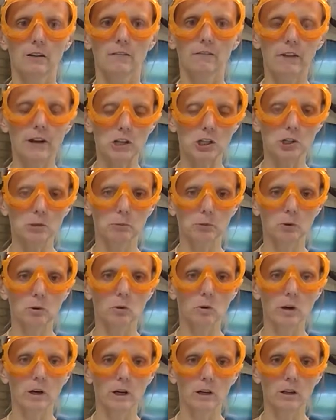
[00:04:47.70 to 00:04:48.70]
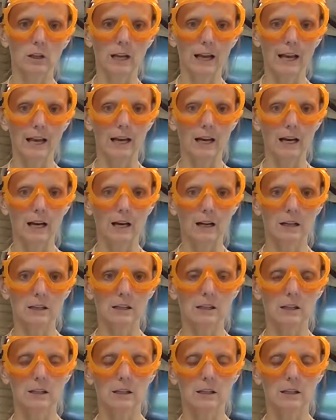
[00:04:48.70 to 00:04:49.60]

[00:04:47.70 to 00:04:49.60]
vegetable oil and